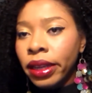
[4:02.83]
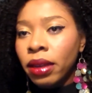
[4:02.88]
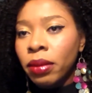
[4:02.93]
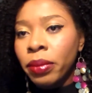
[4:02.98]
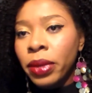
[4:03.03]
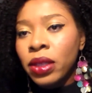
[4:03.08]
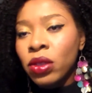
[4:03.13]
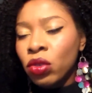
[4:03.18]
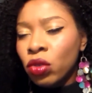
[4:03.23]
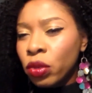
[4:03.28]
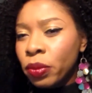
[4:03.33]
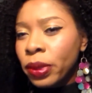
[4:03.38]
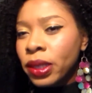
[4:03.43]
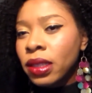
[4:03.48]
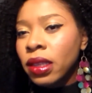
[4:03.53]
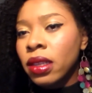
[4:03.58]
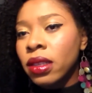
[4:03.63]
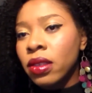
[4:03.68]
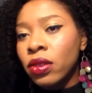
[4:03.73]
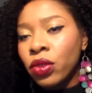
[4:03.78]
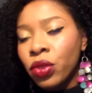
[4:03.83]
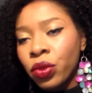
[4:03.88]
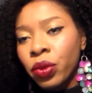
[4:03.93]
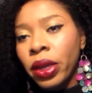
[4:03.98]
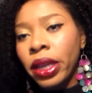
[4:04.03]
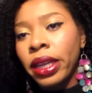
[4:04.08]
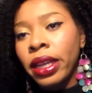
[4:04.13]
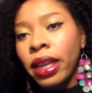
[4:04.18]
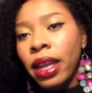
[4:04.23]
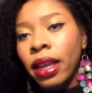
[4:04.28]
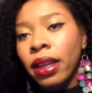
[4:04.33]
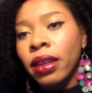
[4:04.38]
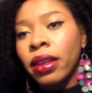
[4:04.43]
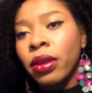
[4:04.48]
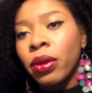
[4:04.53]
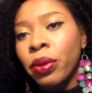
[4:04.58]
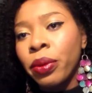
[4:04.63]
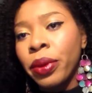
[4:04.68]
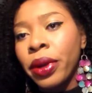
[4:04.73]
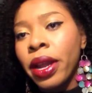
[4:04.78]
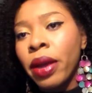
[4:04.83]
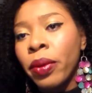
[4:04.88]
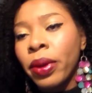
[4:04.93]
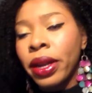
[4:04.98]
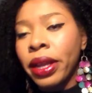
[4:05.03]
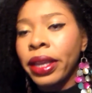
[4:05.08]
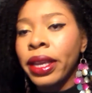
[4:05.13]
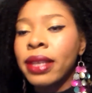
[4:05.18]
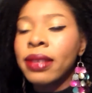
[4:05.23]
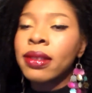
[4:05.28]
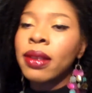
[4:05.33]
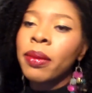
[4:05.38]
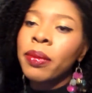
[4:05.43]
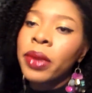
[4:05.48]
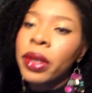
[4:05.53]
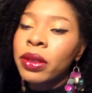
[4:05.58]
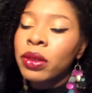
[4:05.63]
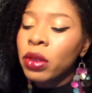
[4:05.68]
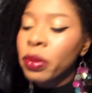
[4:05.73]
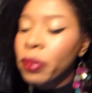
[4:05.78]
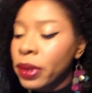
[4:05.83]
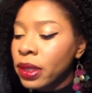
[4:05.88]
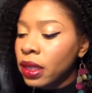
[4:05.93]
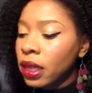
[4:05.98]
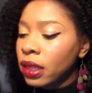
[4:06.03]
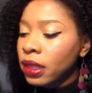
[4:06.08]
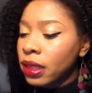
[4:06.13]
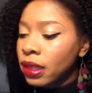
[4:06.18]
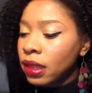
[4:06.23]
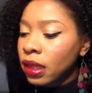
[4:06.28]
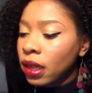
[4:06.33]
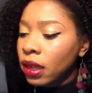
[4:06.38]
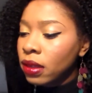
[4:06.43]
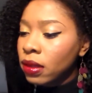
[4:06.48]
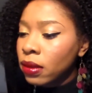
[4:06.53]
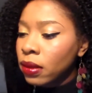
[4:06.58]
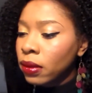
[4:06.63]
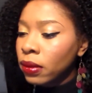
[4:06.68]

then, but 2% is usually like when I want to get something, 2% is nice.